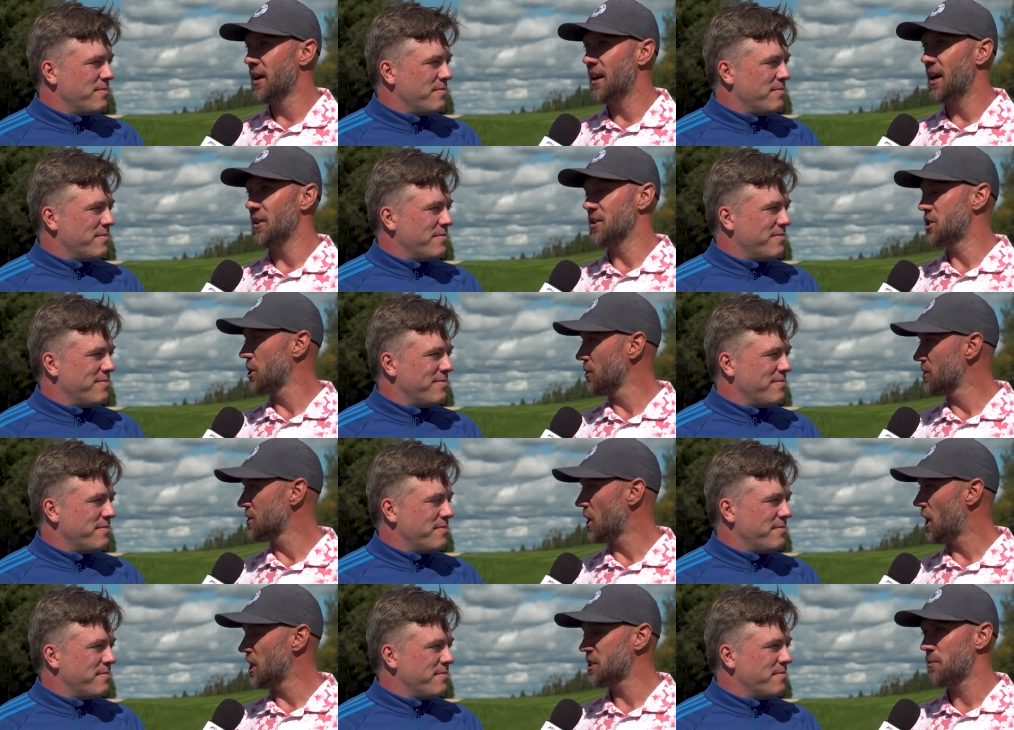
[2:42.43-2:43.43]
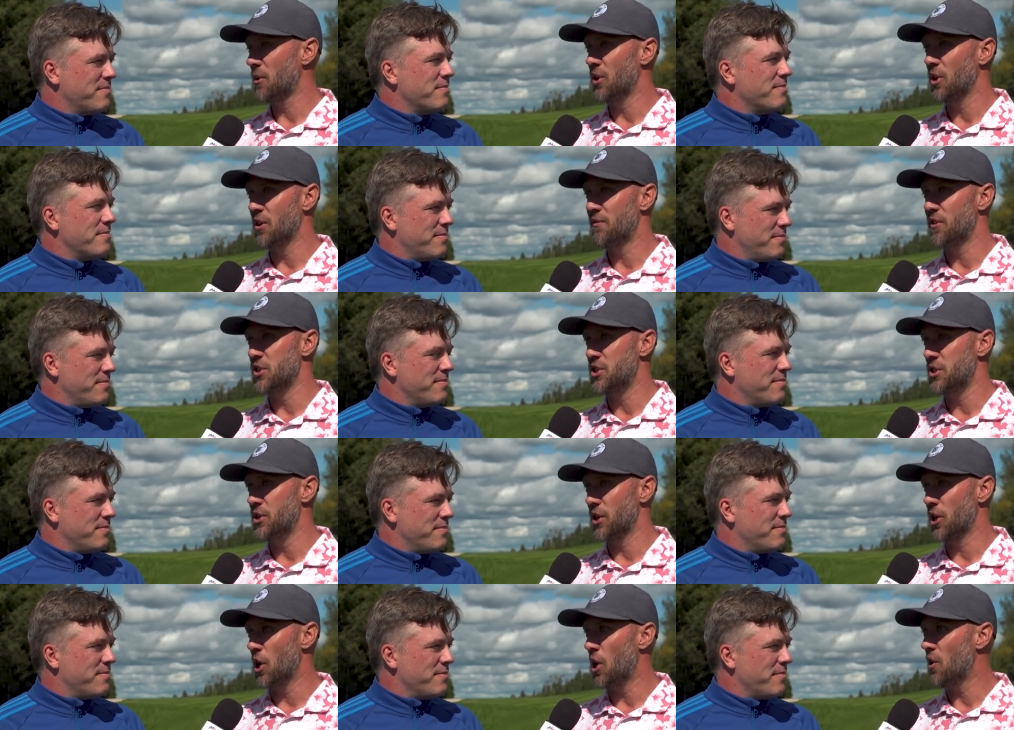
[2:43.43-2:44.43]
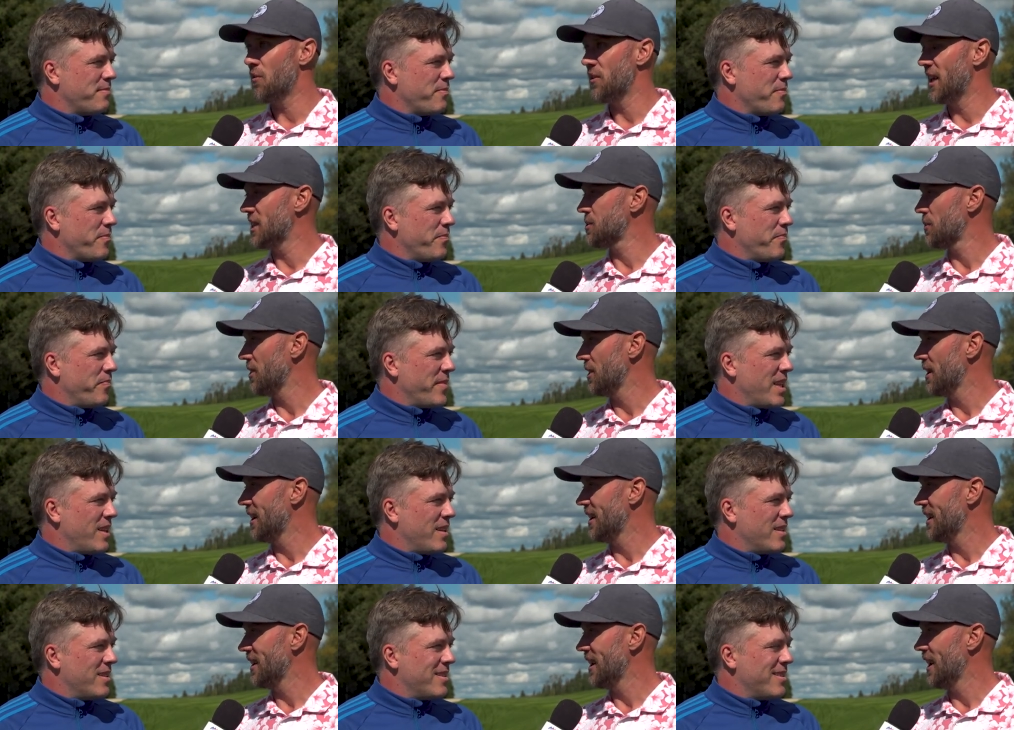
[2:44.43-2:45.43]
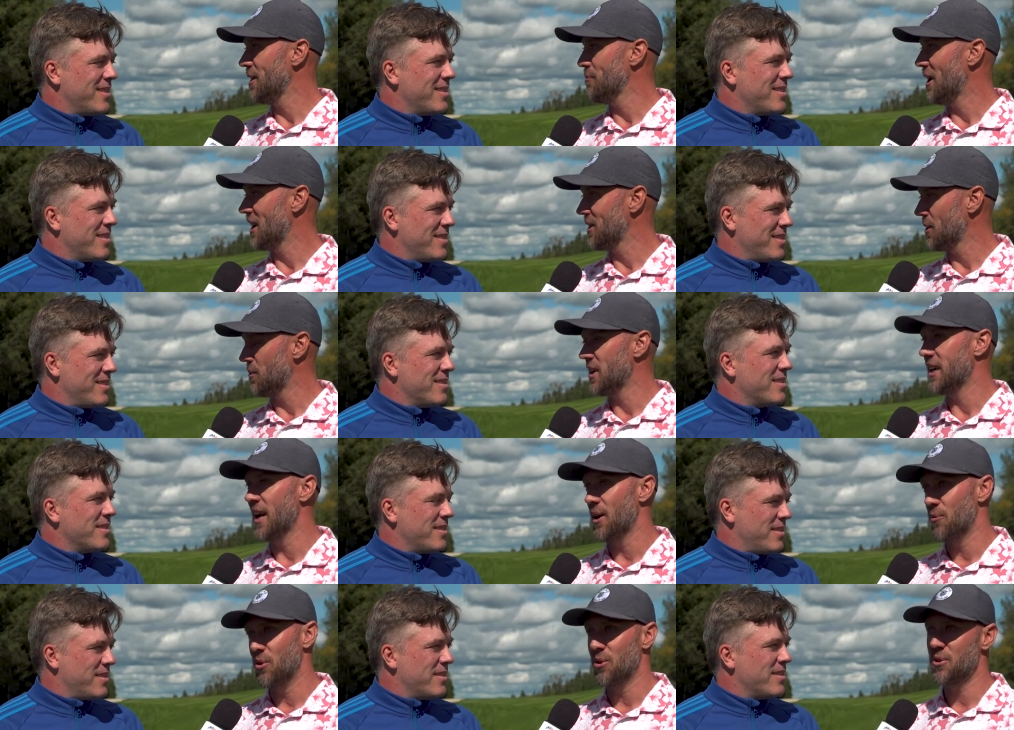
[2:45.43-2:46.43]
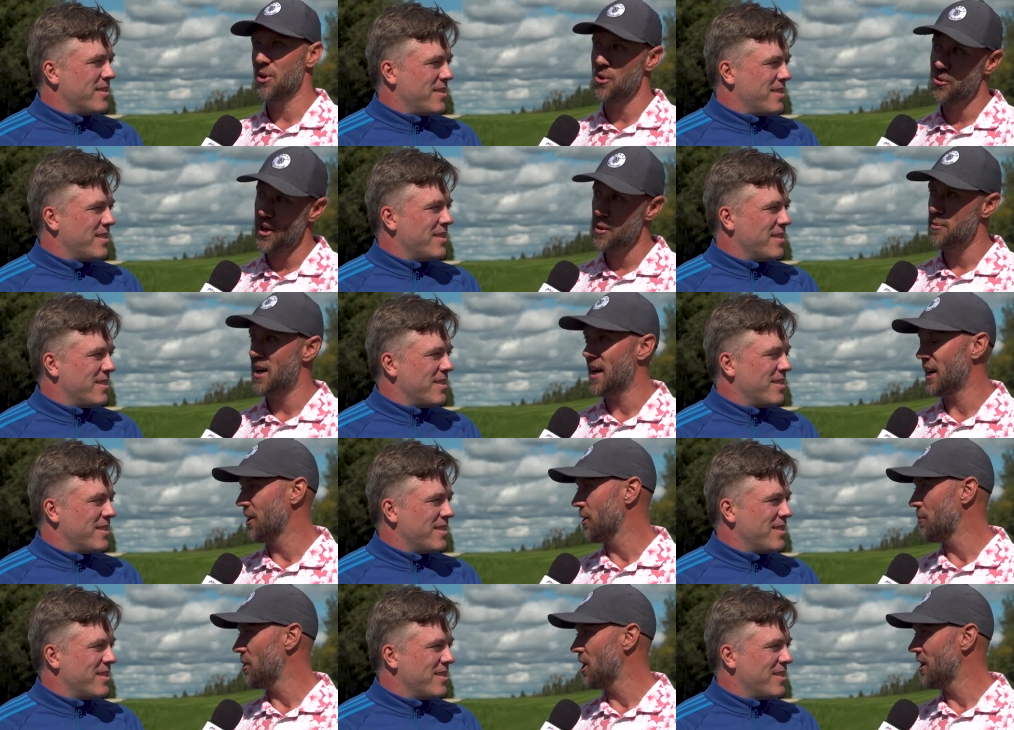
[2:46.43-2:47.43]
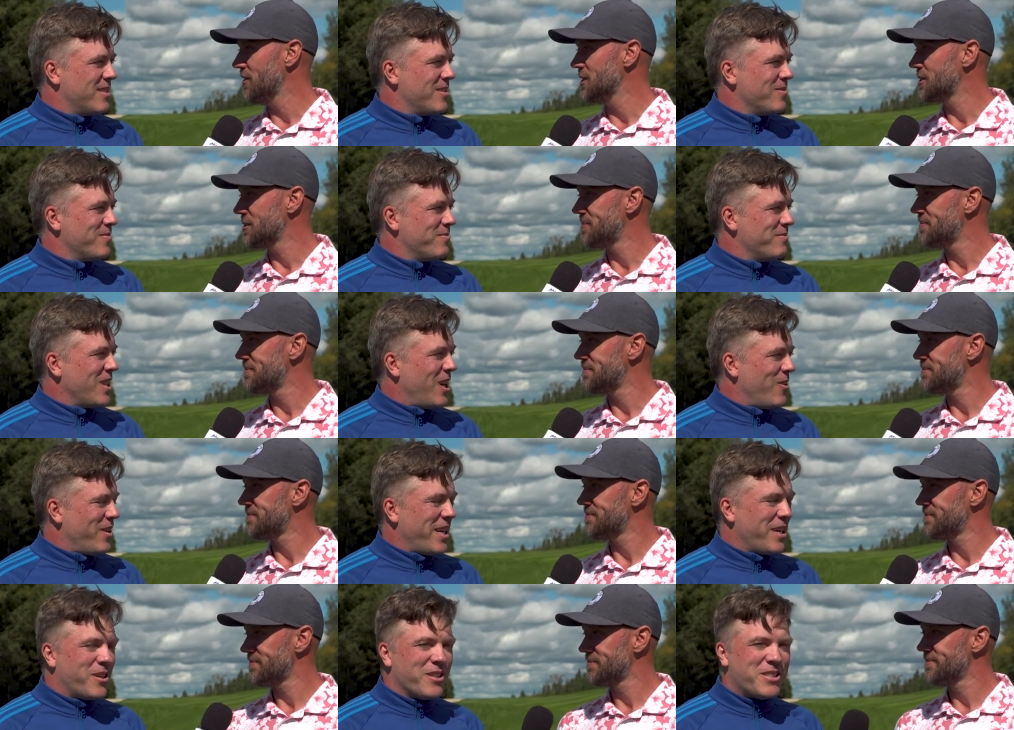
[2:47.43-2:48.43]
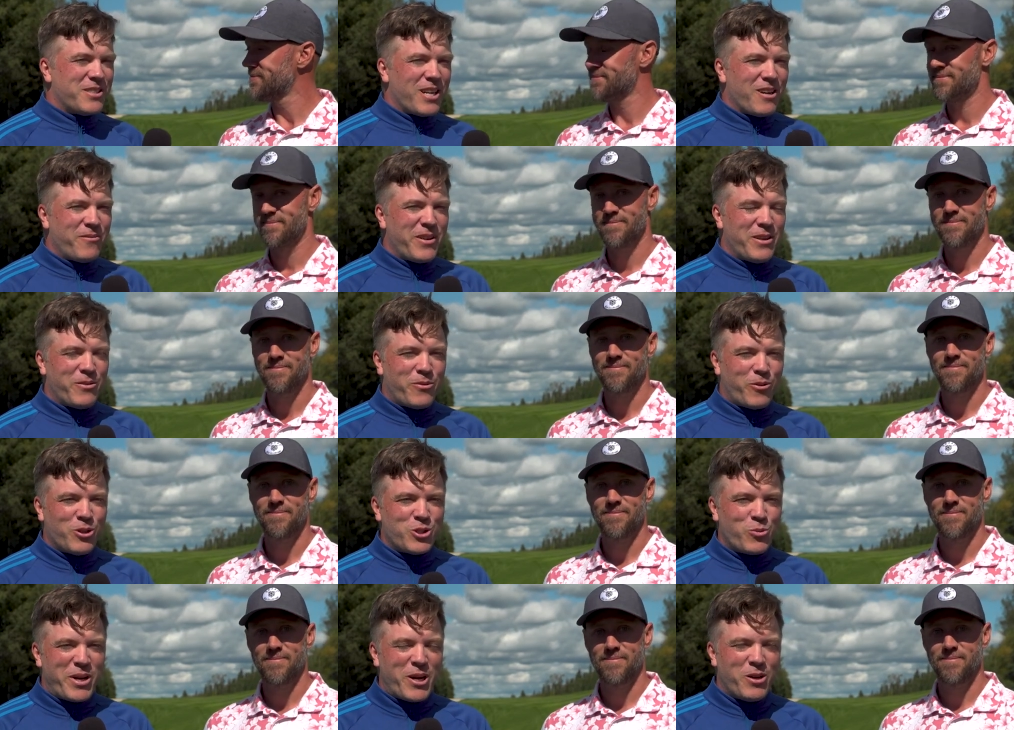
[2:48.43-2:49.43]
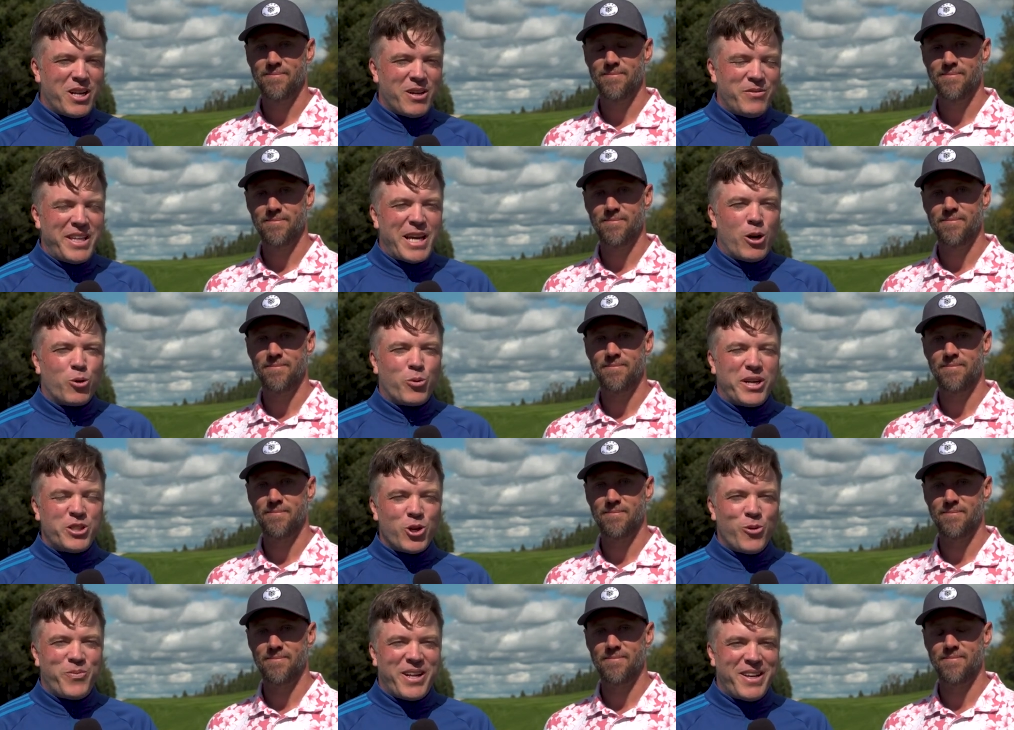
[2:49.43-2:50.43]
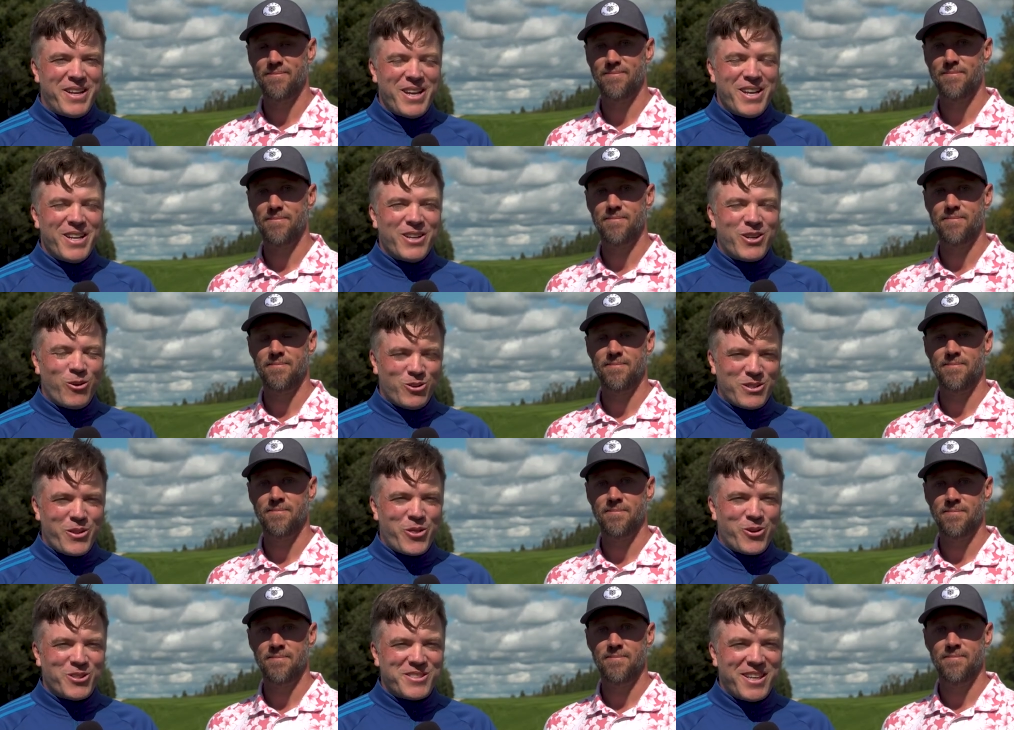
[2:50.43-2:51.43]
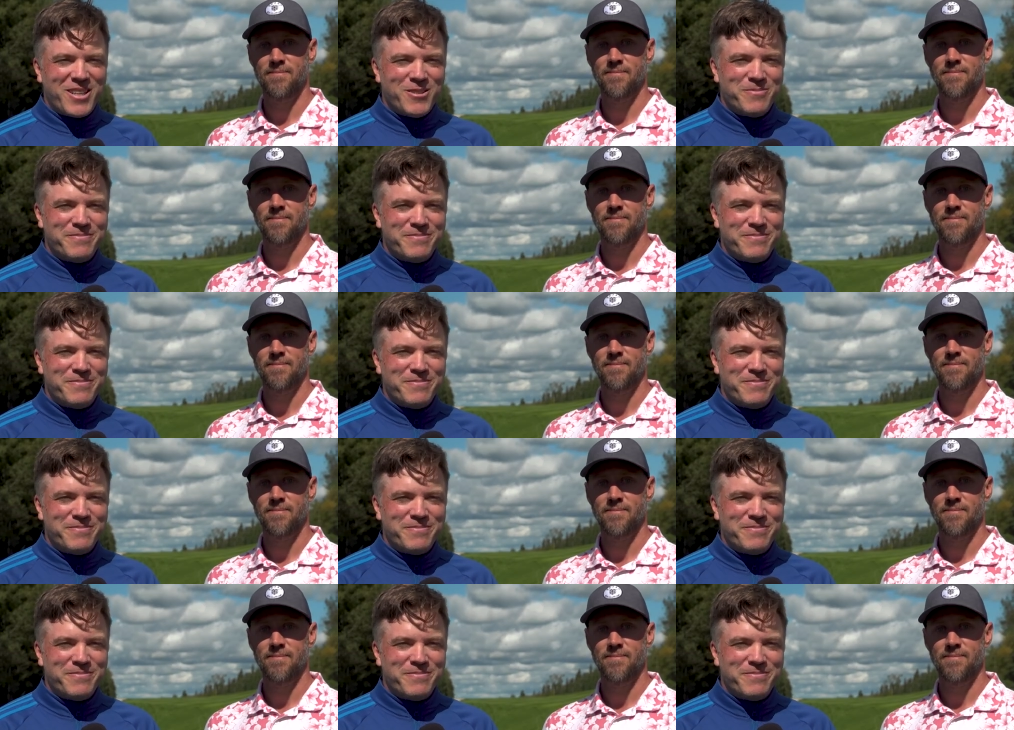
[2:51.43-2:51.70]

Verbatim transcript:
Speaker 1: uh, the Children's Hospital and for junior golf. And that's where the, any money that we get will go right back into the province.
Speaker 2: All right, good stuff. And the first round of the Elk Ridge Open goes on Thursday.